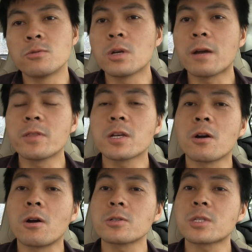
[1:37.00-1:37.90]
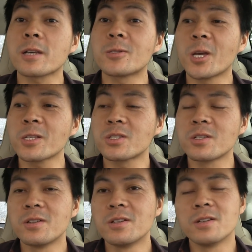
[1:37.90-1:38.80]
Do you have any cars I can
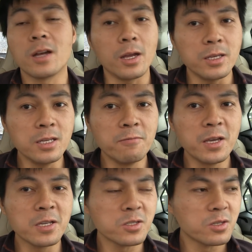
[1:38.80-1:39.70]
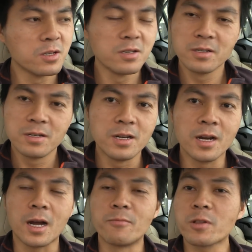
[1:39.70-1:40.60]
test? EVs?
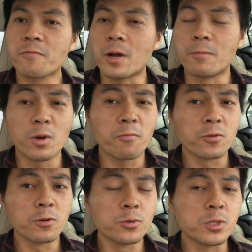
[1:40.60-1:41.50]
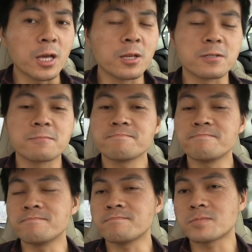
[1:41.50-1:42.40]
Yeah, I'm up for a good challenge.
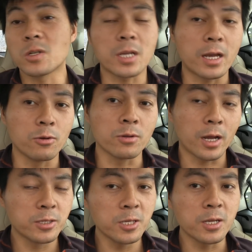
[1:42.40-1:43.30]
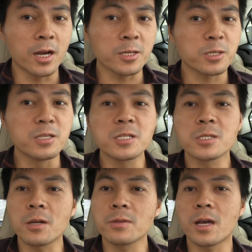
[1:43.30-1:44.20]
Because I did ask
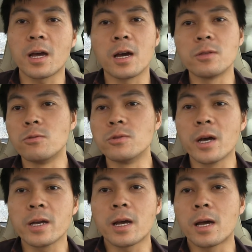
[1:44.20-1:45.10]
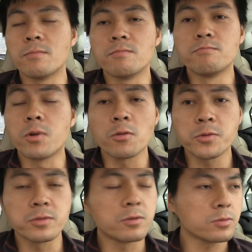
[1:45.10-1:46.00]
Nissan and Hyundai, and
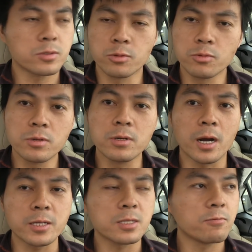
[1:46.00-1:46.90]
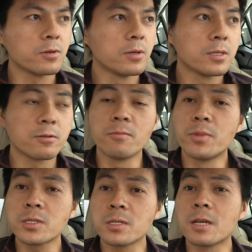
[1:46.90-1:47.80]
both those two guys, they were
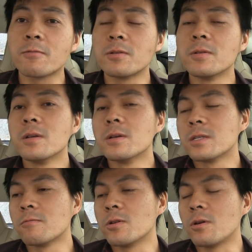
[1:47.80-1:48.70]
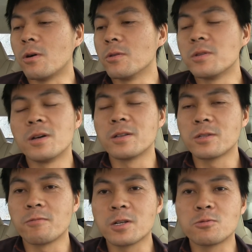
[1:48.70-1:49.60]
busy. They were on
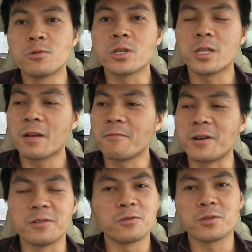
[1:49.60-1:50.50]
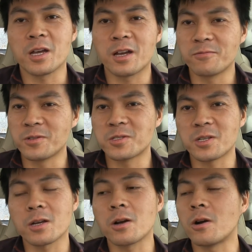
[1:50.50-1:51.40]
their way to Geneva. They have this
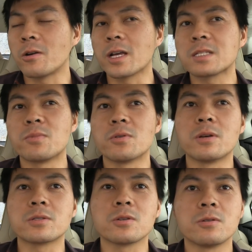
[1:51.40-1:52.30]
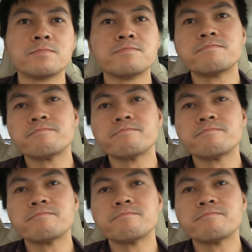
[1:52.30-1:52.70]
car expo there, so